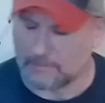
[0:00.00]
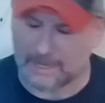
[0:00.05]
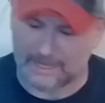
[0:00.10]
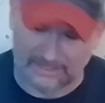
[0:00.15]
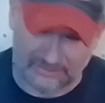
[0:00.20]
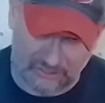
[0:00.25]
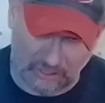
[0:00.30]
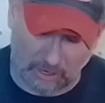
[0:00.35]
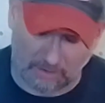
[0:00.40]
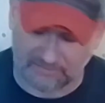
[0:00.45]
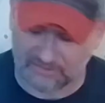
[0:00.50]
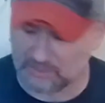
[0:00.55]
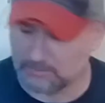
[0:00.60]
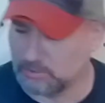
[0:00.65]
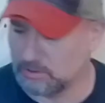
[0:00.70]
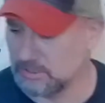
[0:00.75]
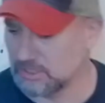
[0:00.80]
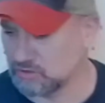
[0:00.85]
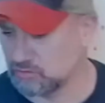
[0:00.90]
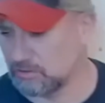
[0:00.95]
It's
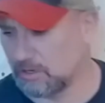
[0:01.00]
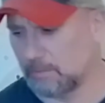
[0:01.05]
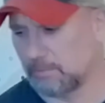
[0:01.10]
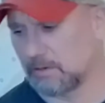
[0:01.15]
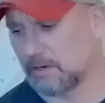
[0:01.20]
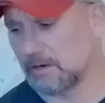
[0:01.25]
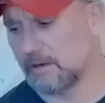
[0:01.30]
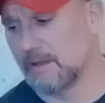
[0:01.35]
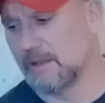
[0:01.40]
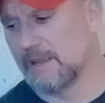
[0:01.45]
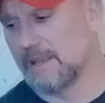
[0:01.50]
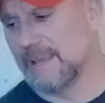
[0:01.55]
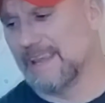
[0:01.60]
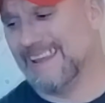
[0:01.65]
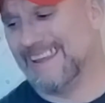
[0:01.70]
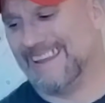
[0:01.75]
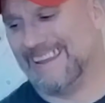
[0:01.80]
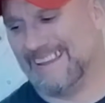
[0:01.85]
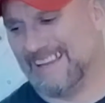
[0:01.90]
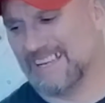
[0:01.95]
comfortable. It's rubber.
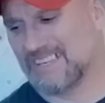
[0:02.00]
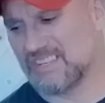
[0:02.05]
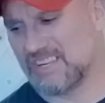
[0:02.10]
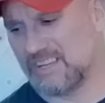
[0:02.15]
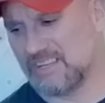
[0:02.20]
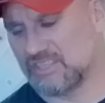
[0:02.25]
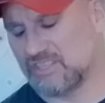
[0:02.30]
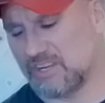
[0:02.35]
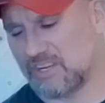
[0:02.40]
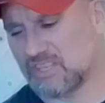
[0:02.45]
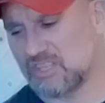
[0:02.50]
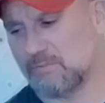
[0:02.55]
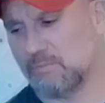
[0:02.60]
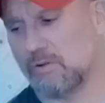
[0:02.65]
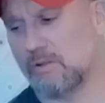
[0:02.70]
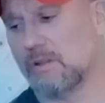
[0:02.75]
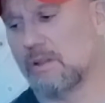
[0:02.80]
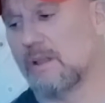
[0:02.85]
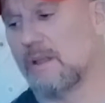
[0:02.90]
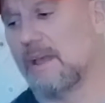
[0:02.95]
It isn't
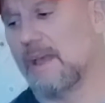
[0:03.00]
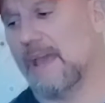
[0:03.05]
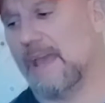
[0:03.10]
adjustable.